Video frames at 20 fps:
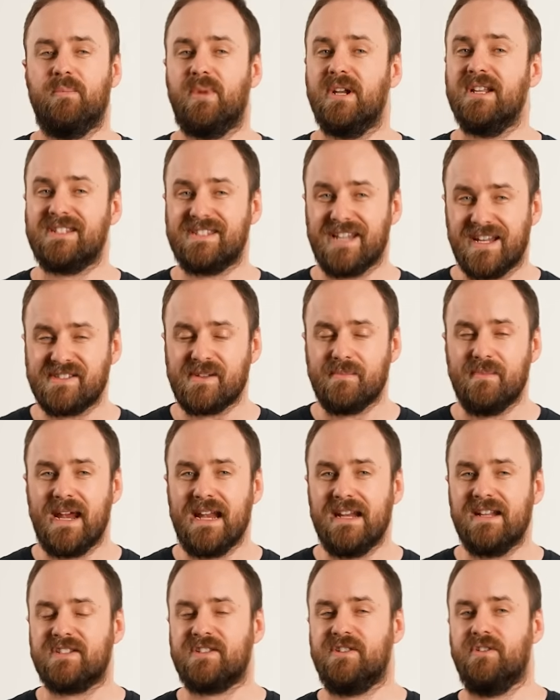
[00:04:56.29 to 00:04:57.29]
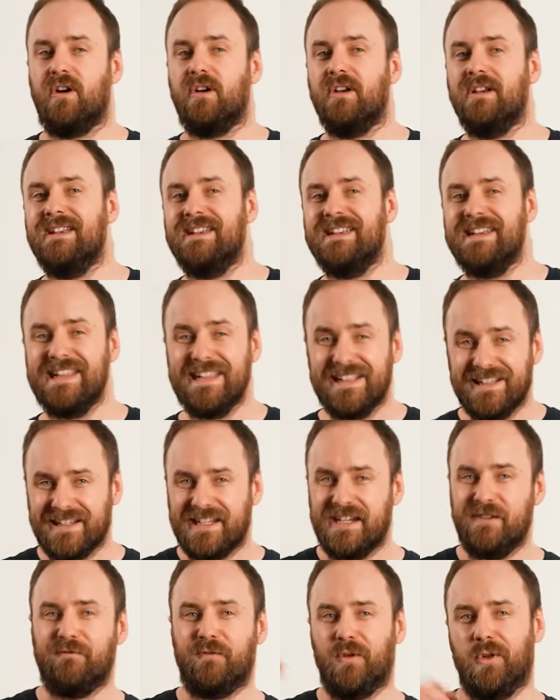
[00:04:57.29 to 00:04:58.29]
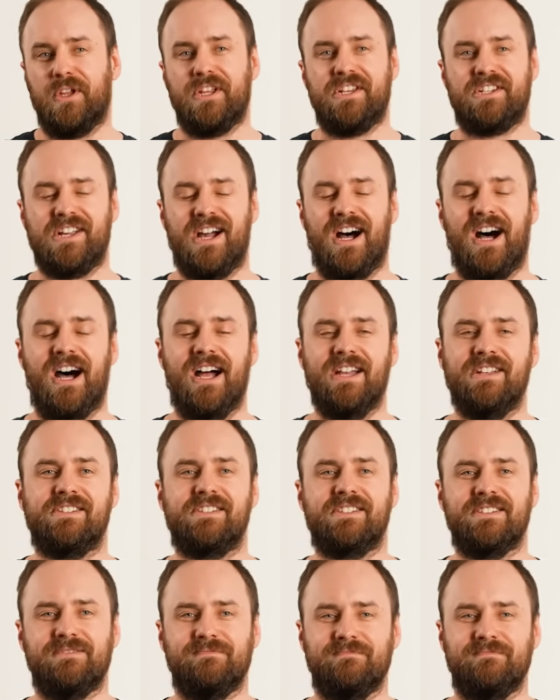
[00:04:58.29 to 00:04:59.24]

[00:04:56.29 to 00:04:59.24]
but it doesn't mean it's not nearly fully charged.